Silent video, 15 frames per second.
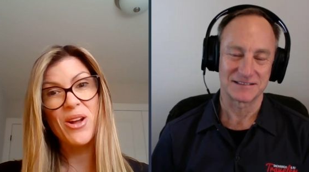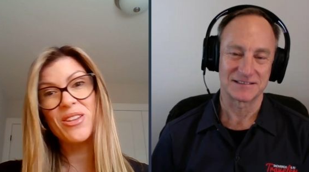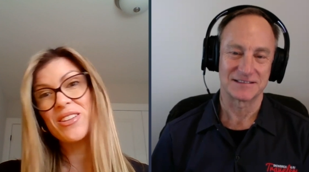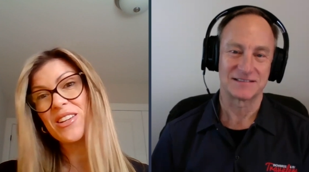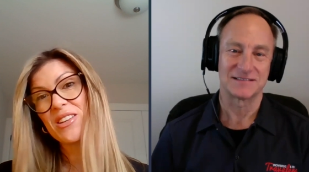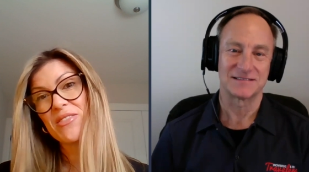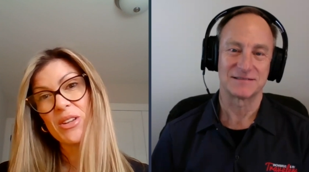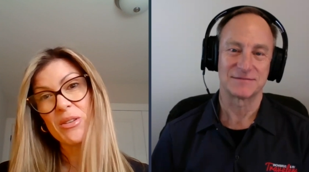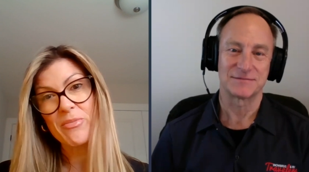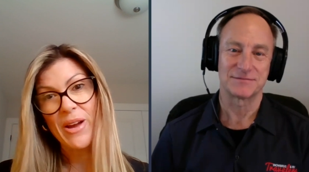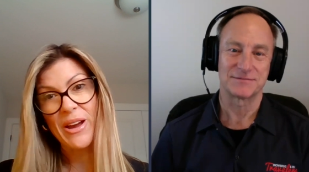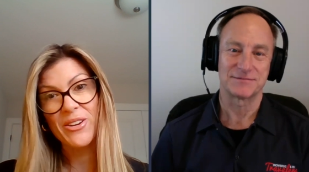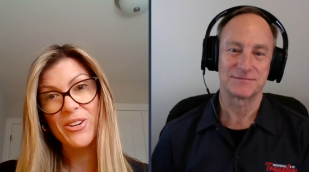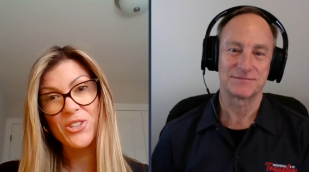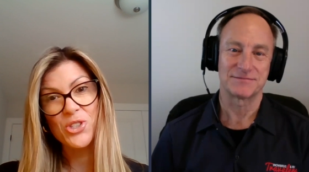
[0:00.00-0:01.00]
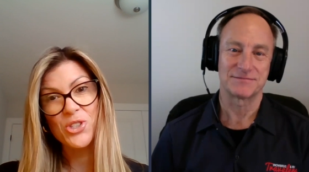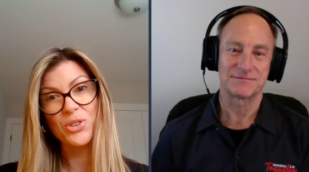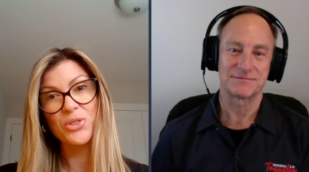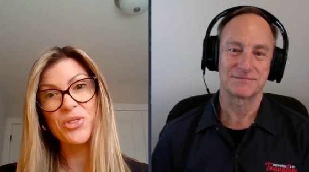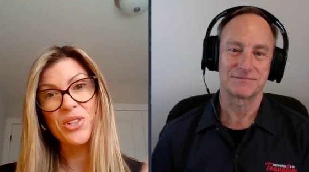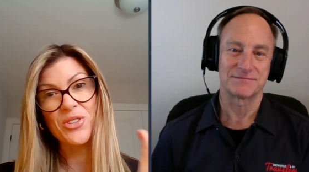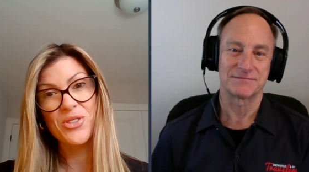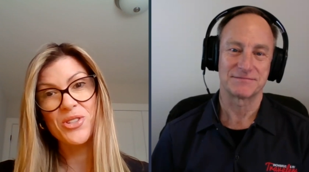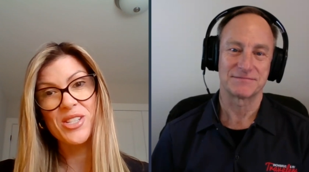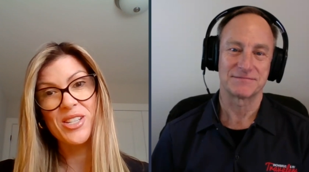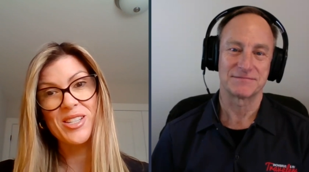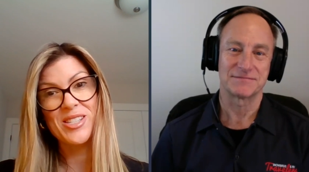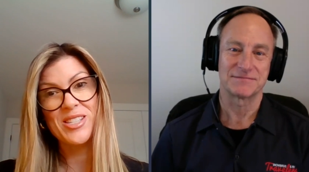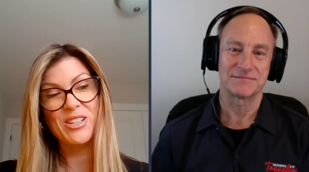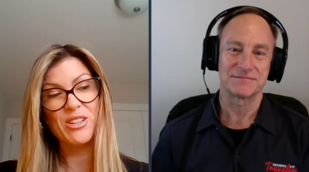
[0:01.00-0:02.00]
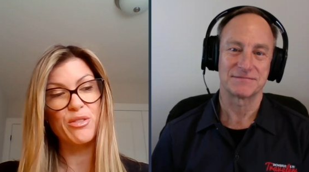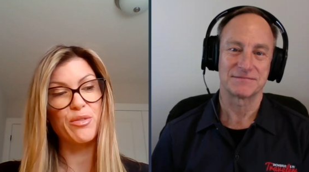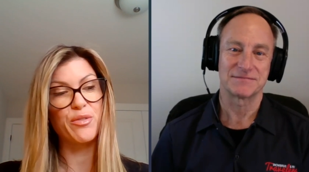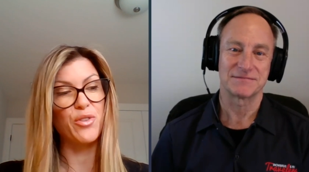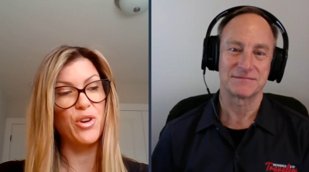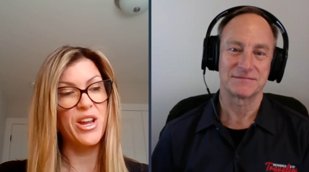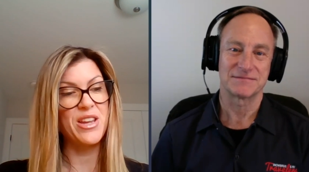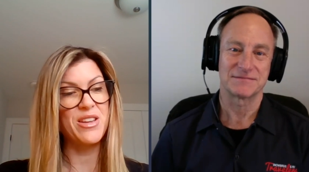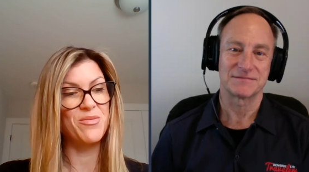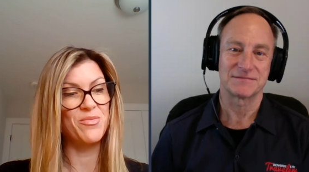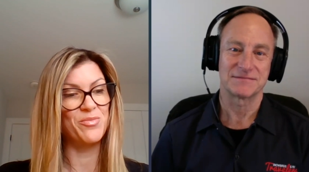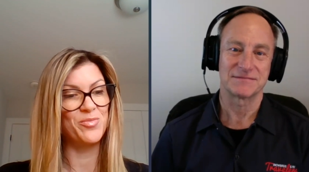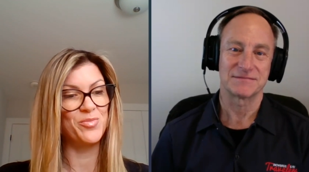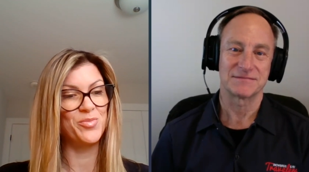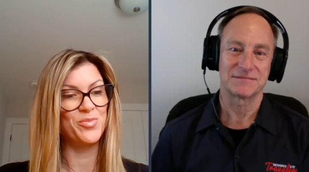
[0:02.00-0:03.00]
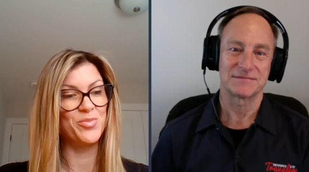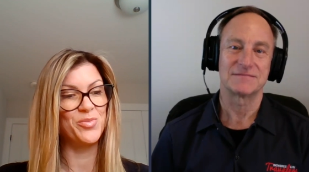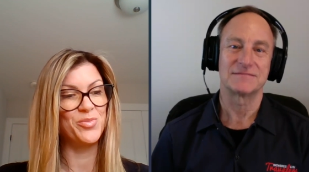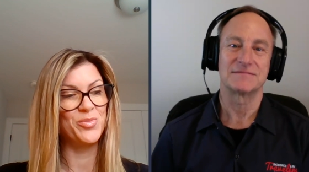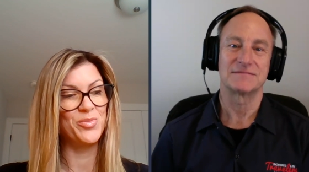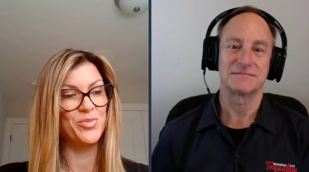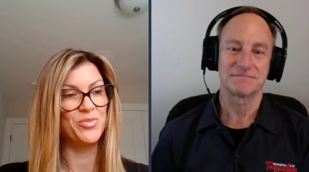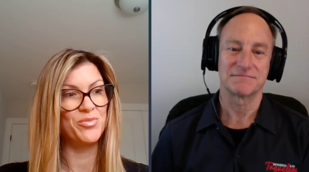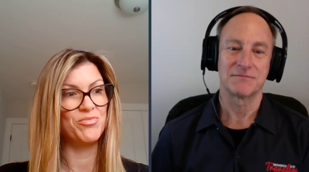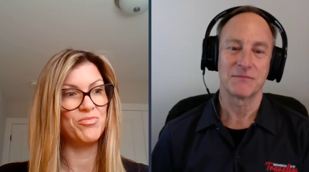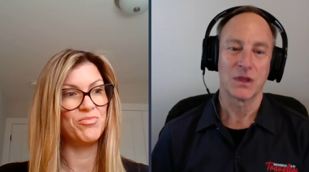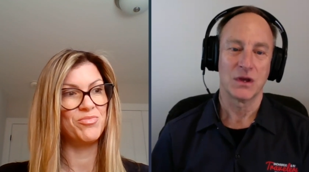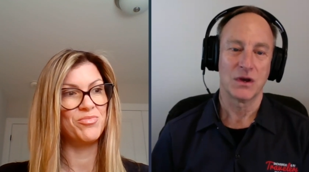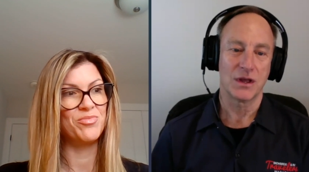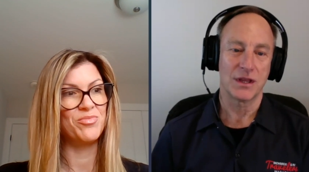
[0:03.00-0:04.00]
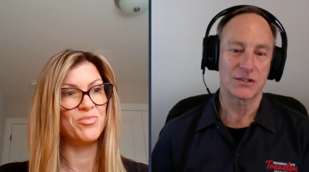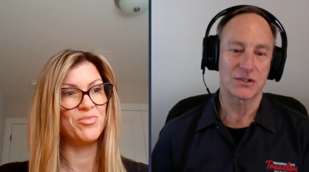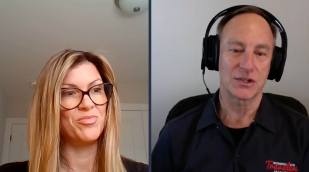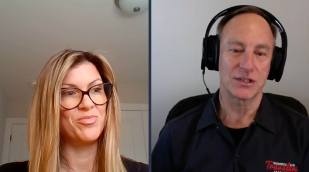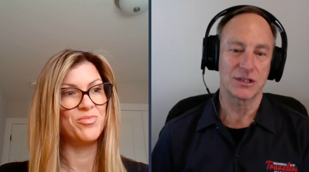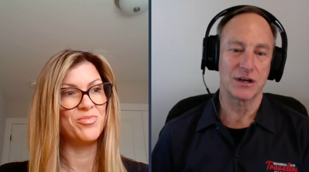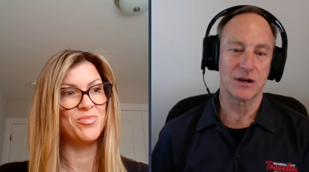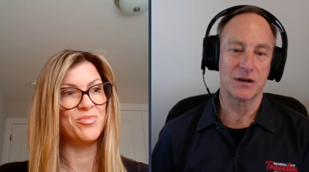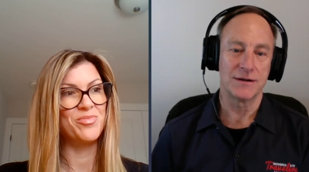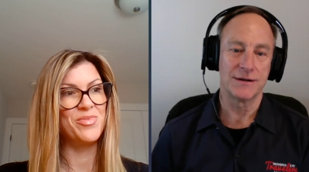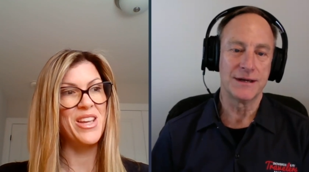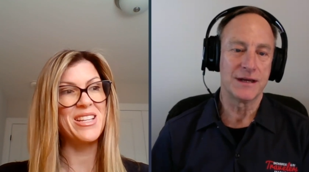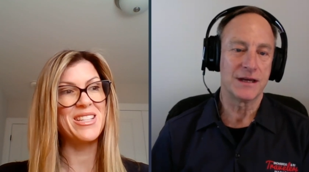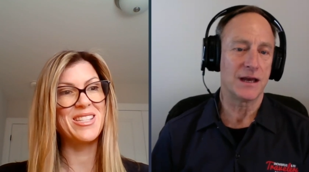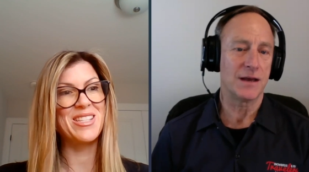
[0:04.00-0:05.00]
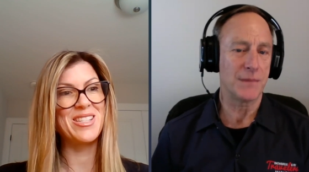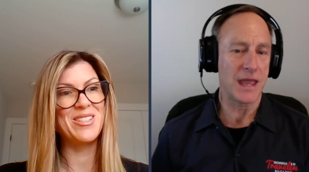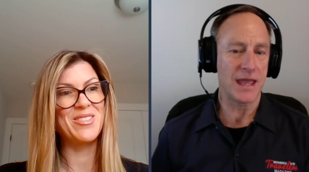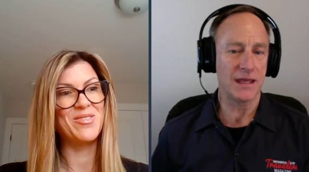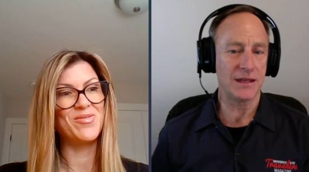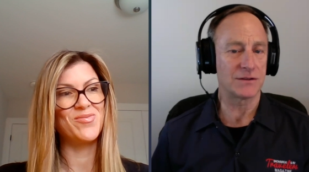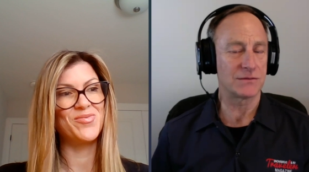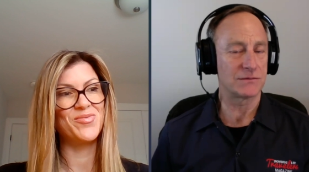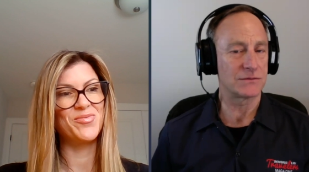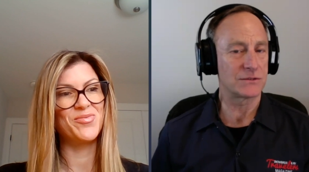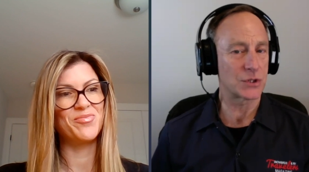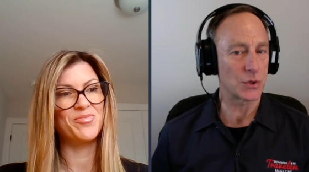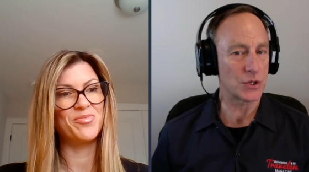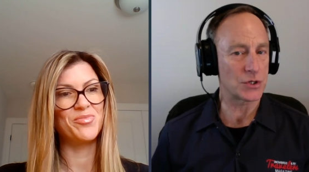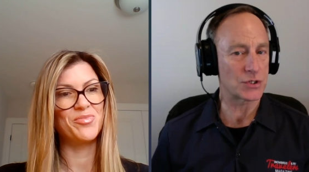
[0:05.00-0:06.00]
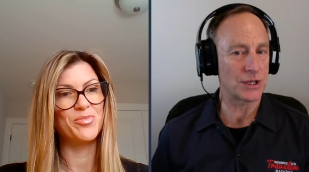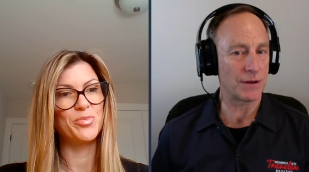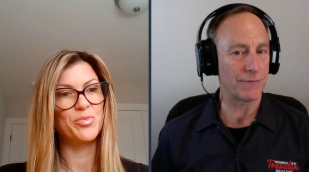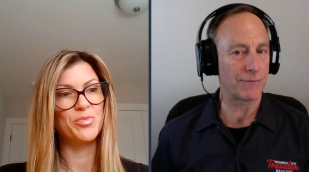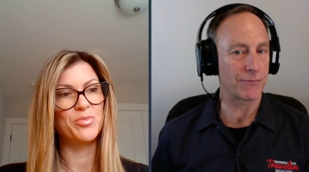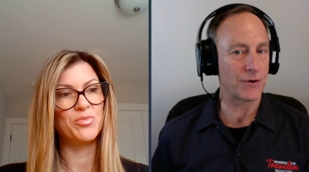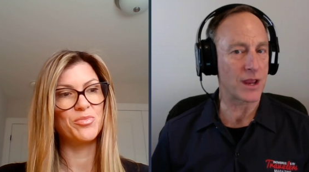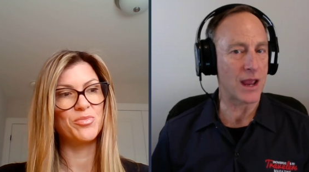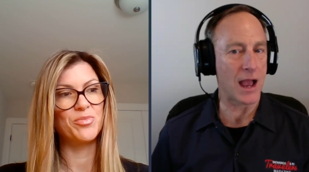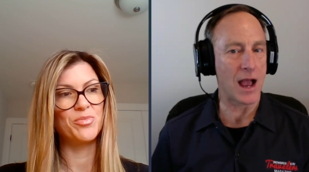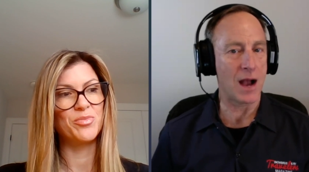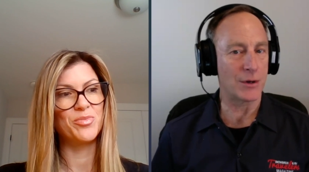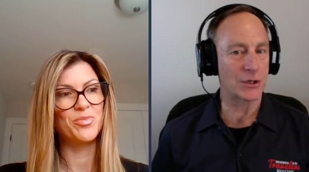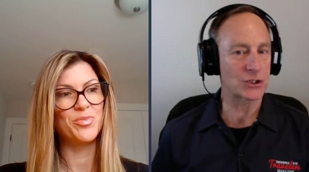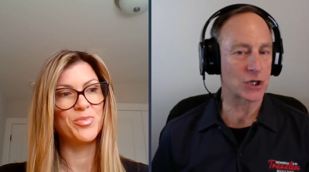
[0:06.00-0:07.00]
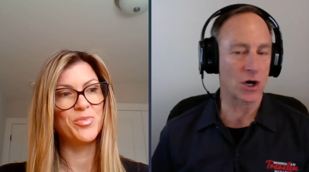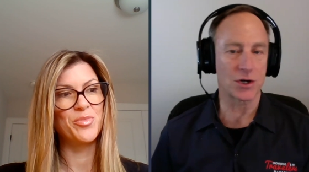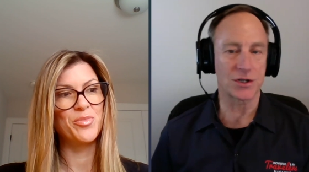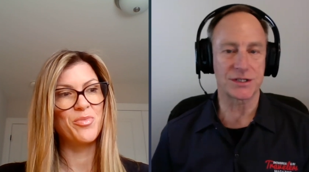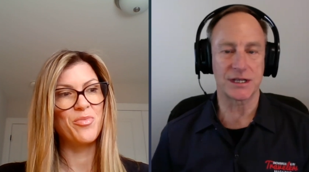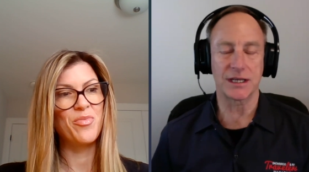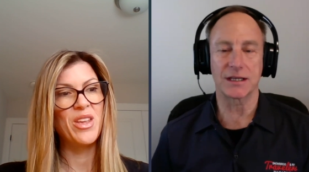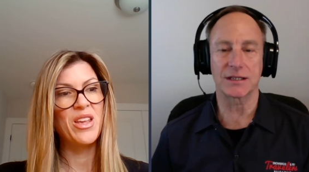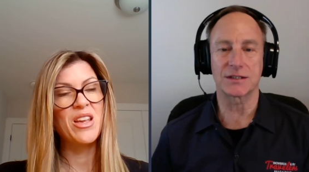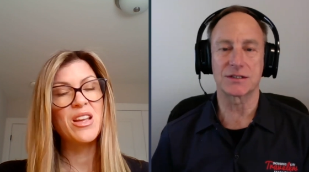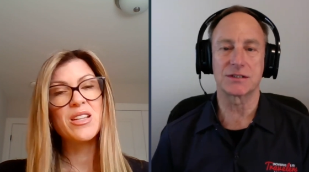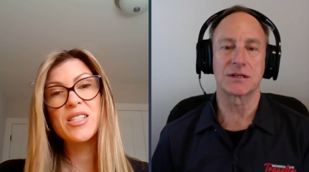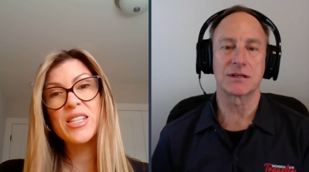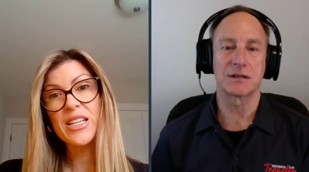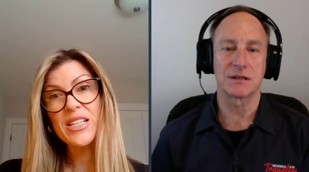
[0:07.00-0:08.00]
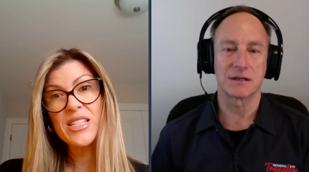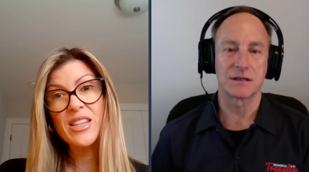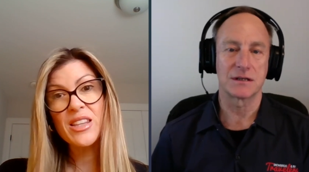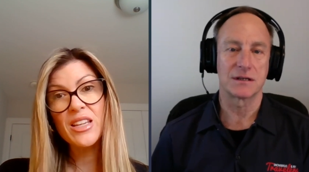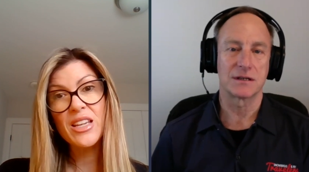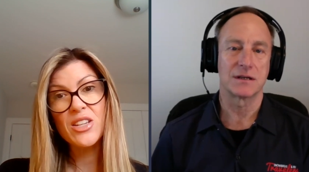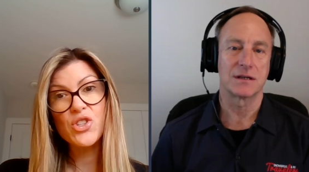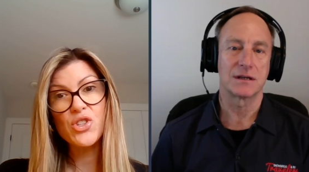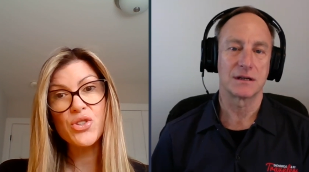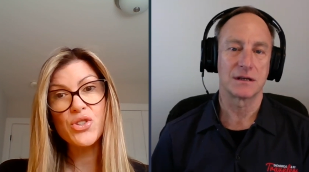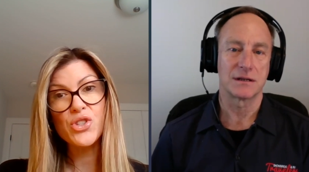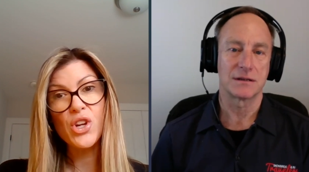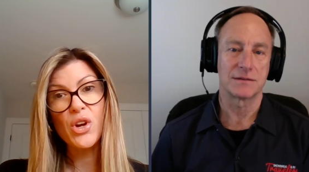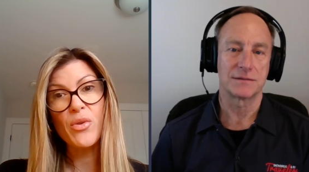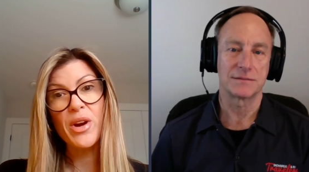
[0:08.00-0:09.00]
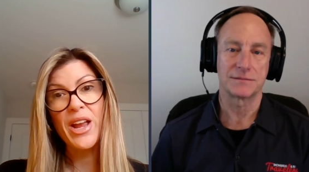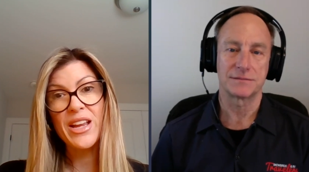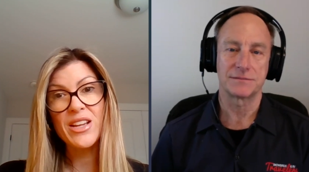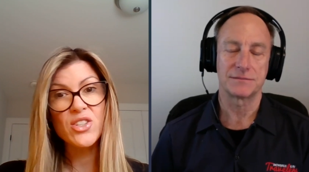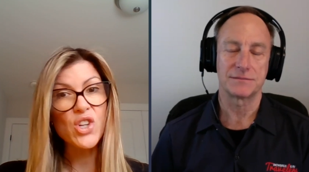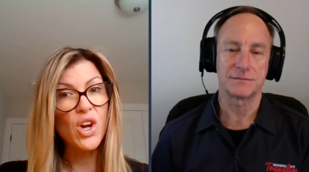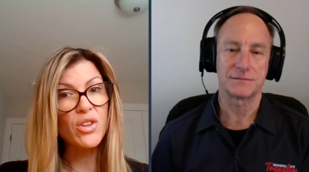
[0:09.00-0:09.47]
Speaker 1: well, and even better, children under 16 are free.
Speaker 2: Well, oh, that's good to hear. Um, and so you said free. How much are tickets?
Speaker 1: Tickets at the Kitchener show are eight